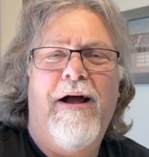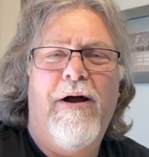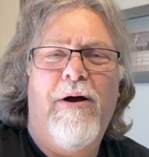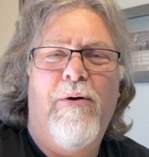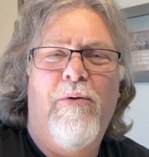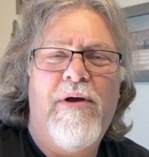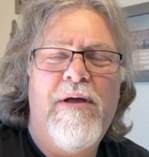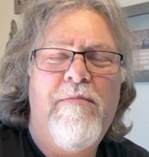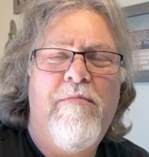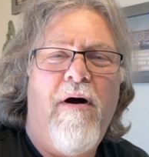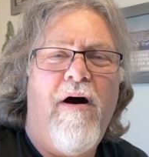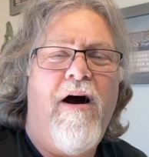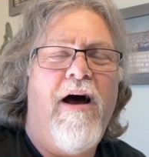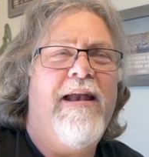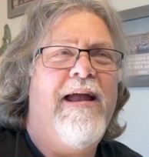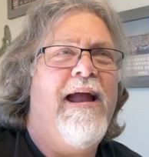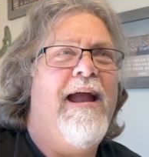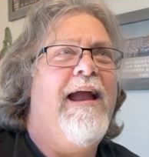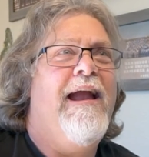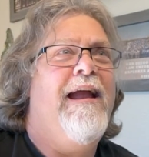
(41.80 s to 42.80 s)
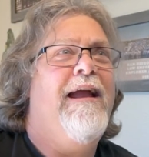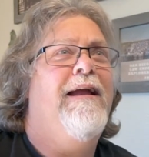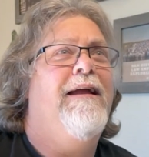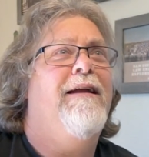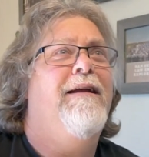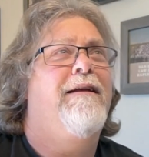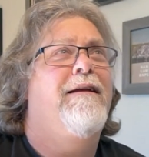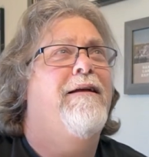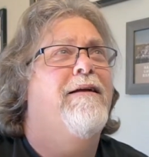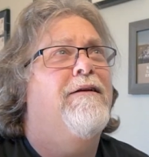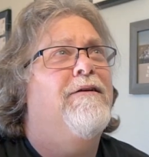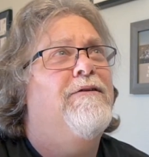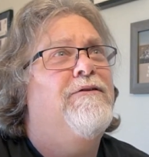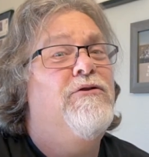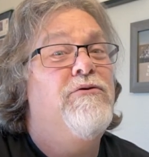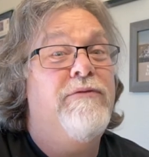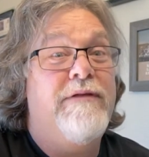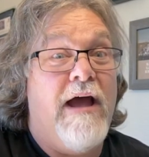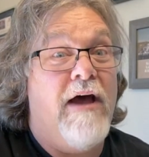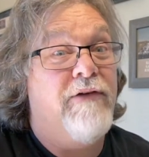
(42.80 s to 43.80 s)
we bought a
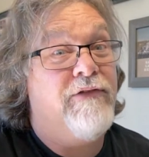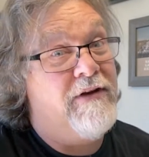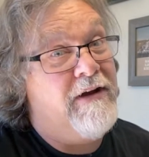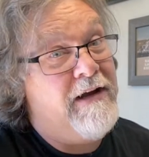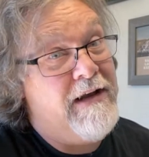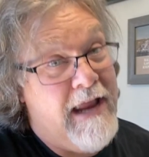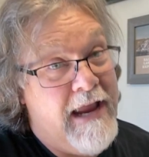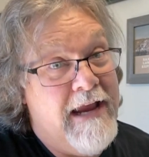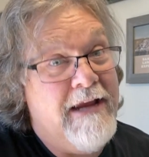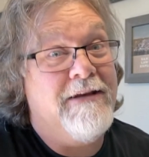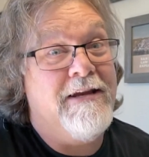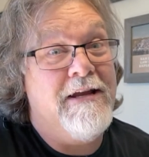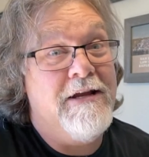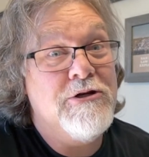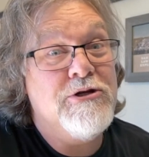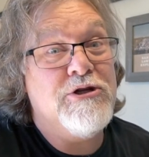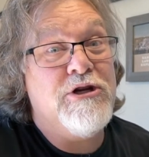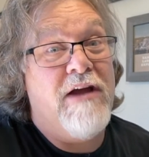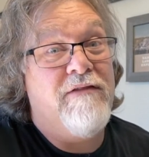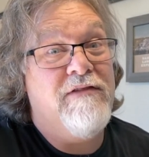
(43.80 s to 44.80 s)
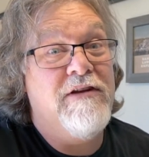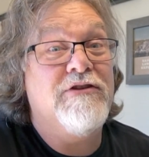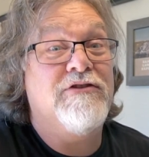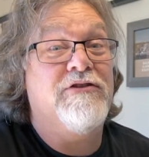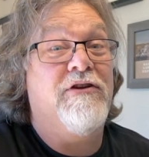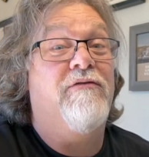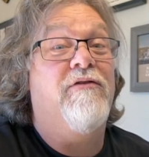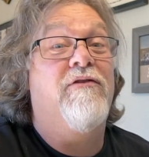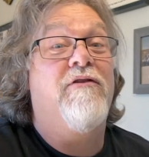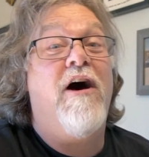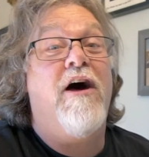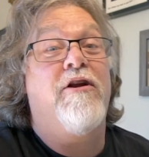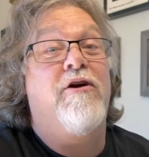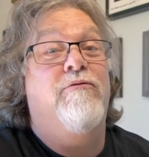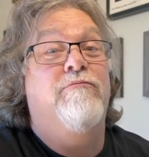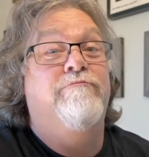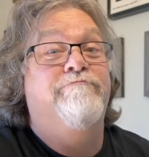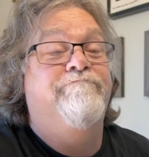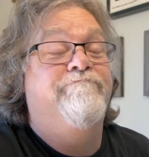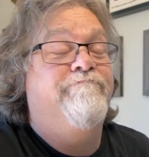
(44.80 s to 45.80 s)
2018 Chevy
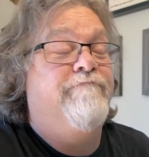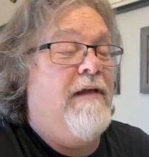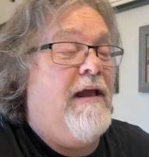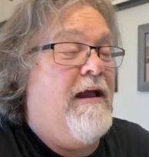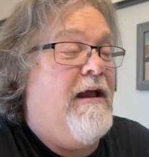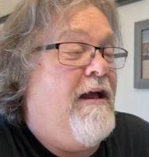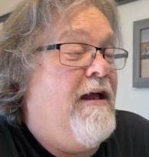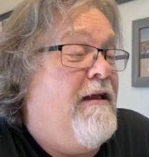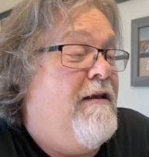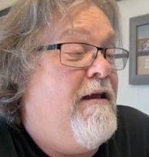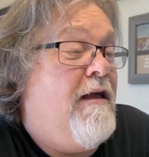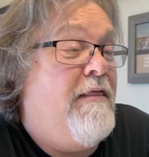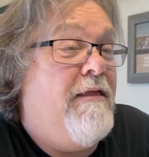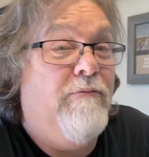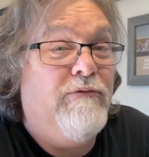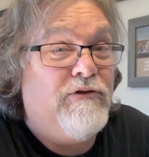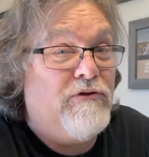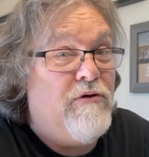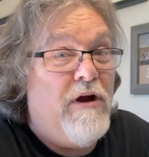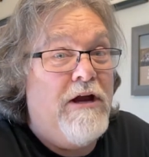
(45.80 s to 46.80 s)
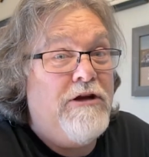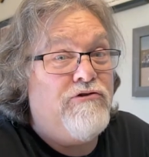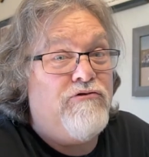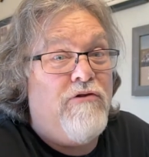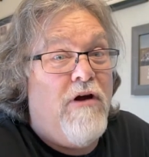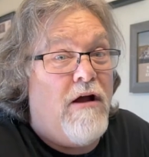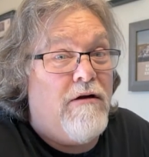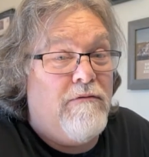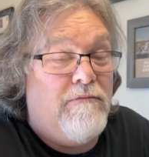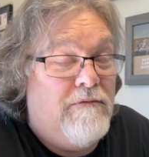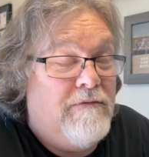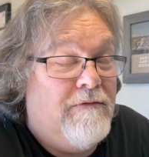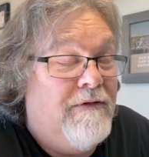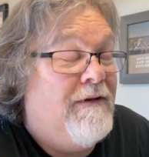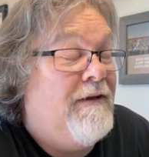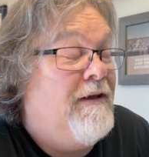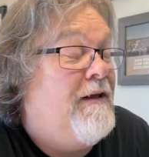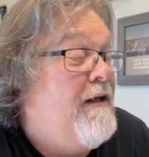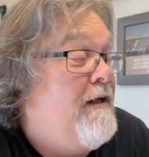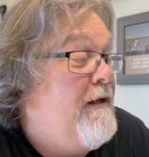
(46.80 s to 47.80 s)
Silverado, and that was a great truck.
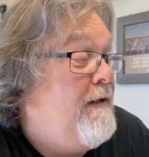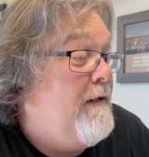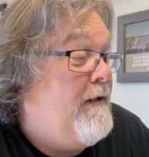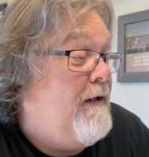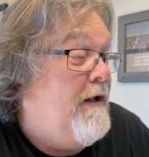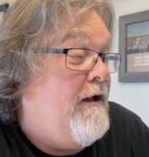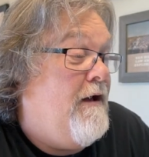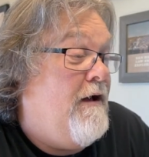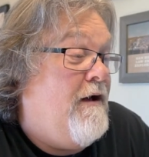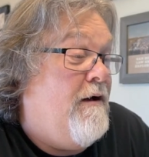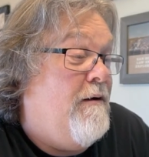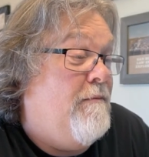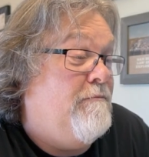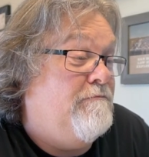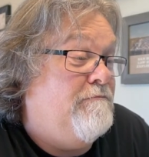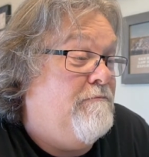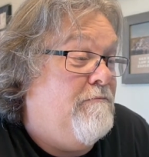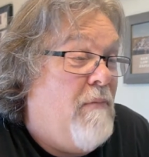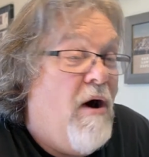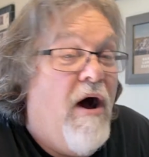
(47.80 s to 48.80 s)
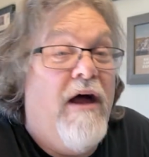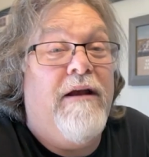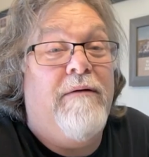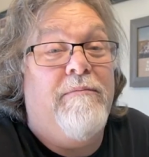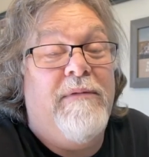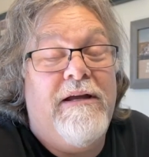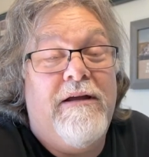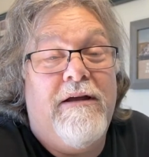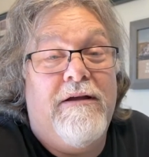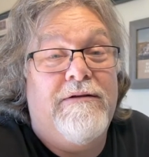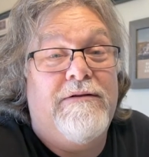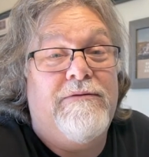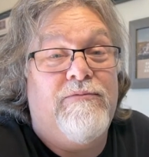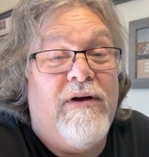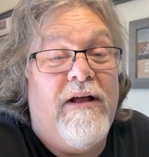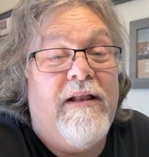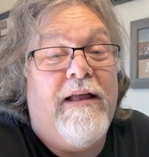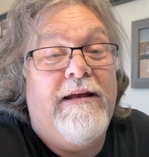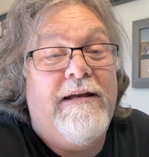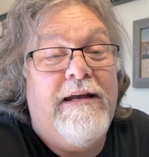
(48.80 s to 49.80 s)
Bought it because,
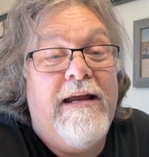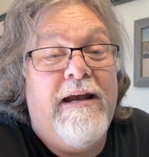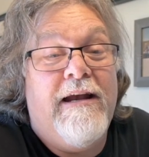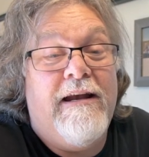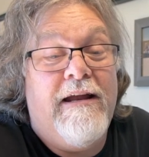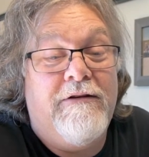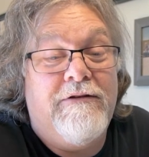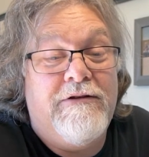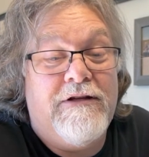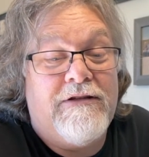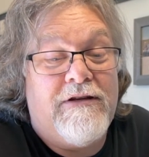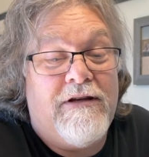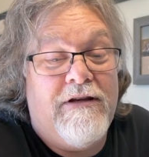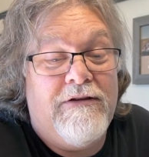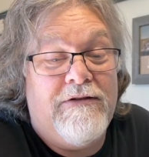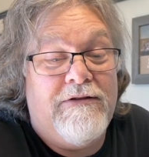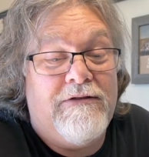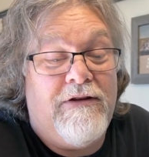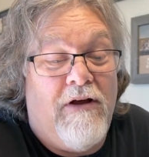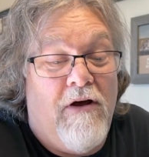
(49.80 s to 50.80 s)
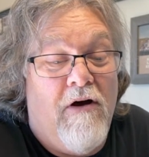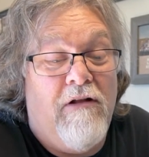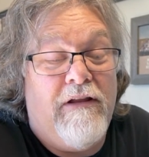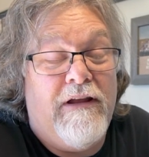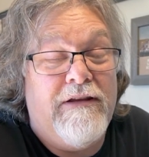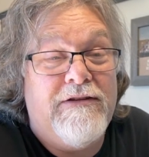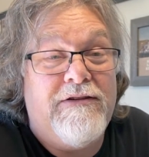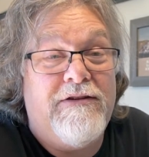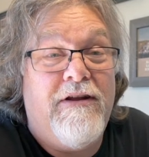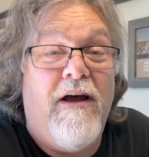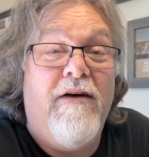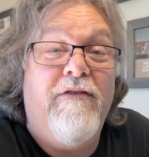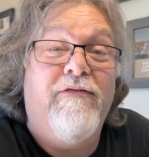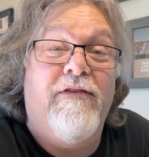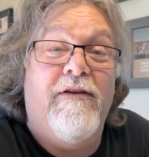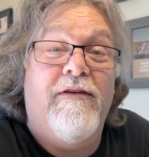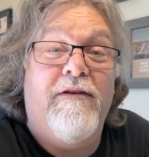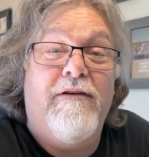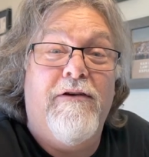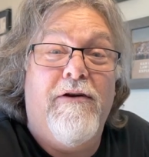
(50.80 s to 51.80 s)
well, I needed it just because to haul in stuff,
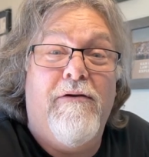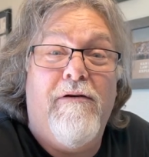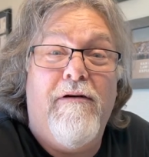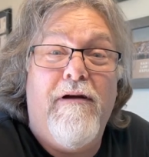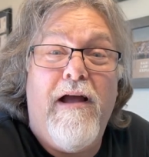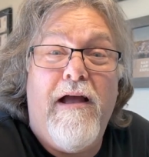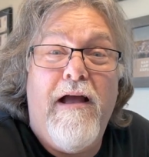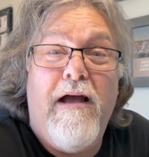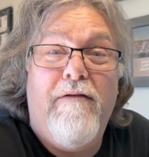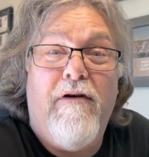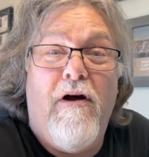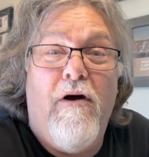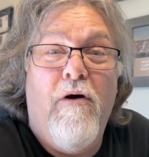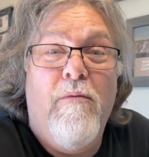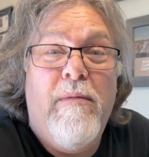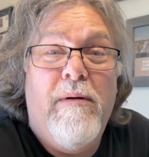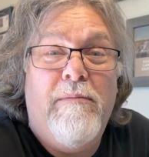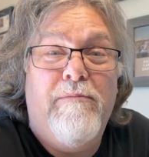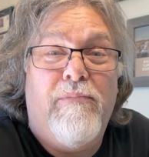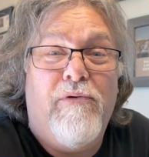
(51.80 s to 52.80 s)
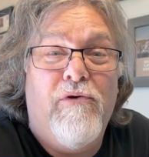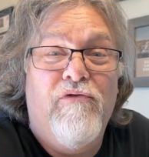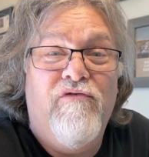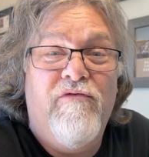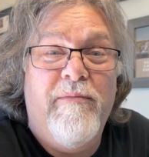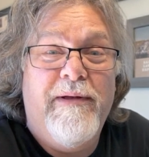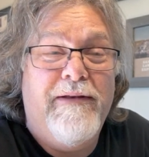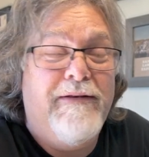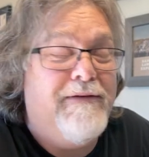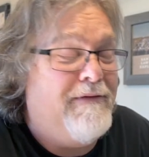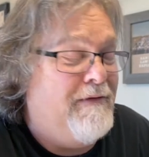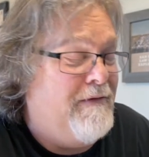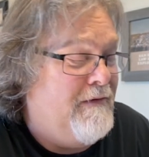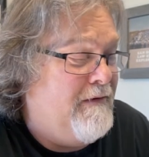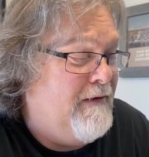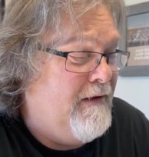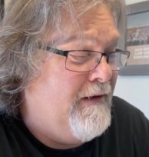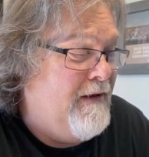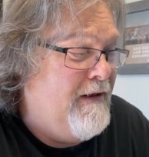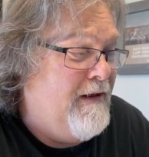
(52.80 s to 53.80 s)
and I have a home improvement,
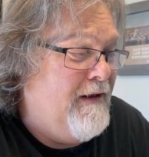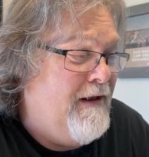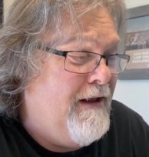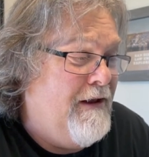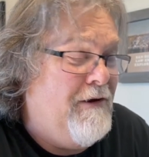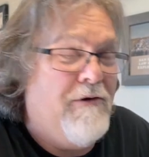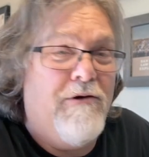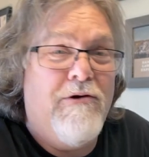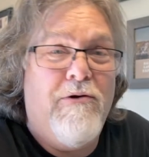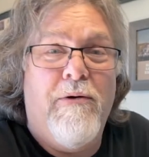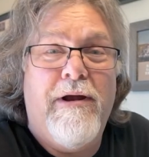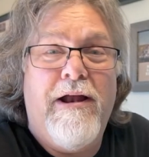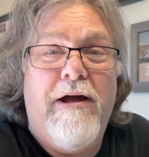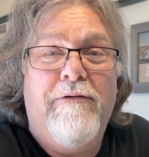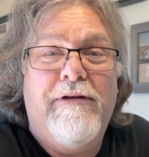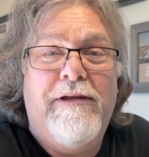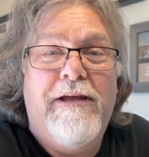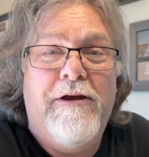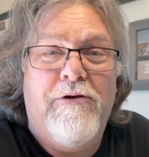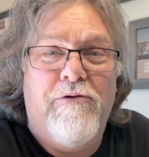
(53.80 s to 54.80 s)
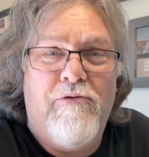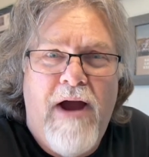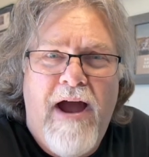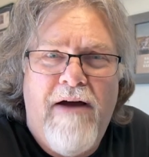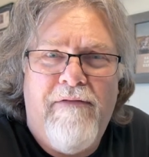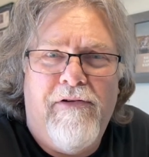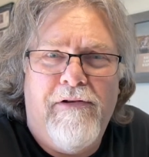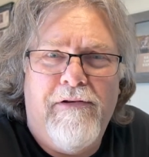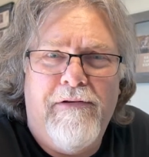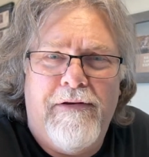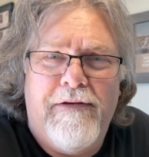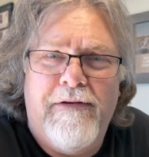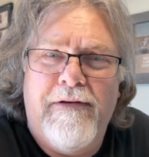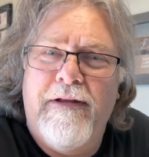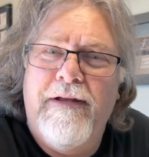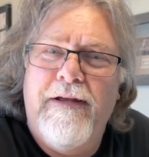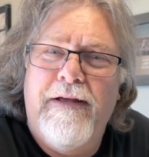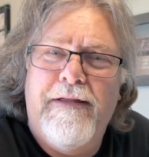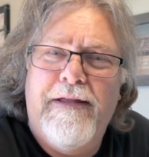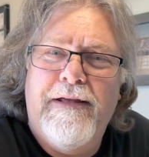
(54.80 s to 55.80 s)
and going out and getting gravel and
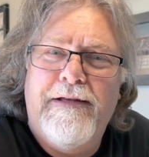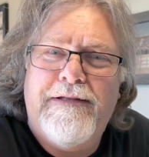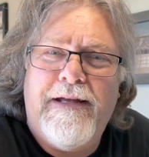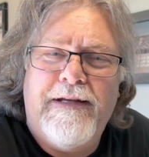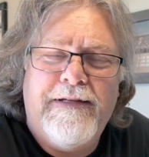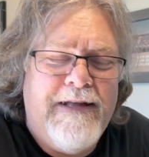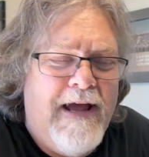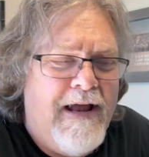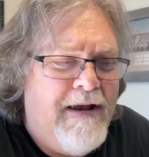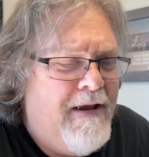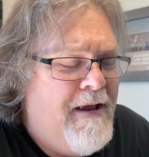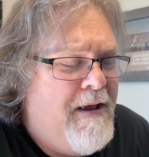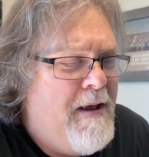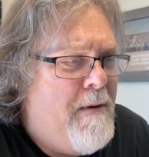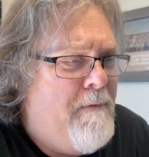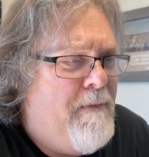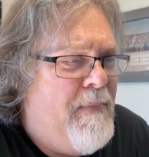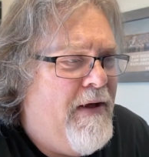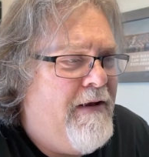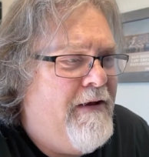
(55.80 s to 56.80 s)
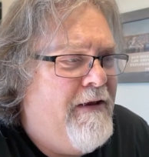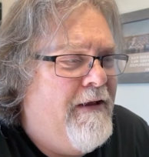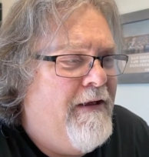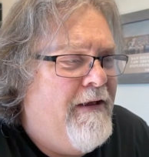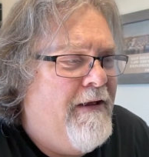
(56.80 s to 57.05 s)
things like that. But